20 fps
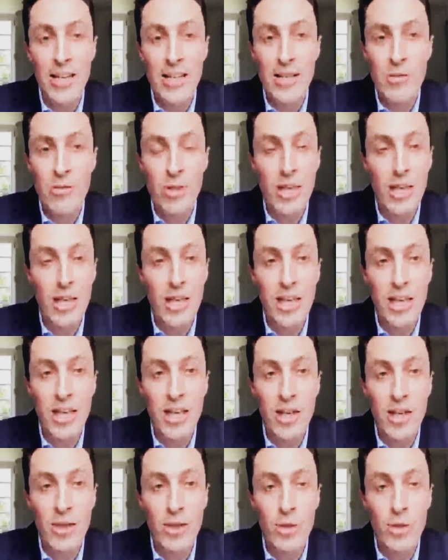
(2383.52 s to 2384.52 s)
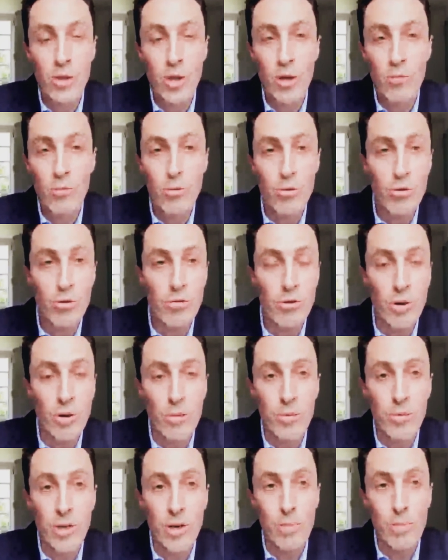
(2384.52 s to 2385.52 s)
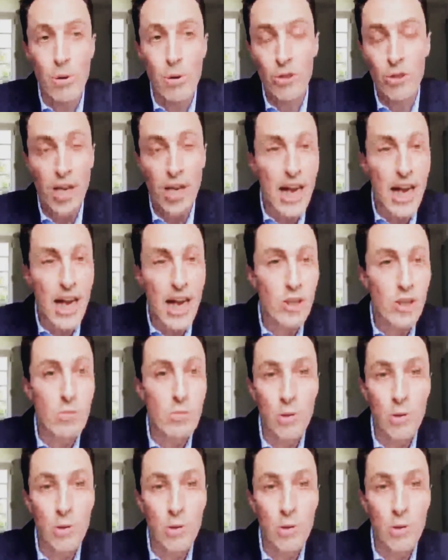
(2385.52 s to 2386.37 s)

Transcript: It's really to commute from point A to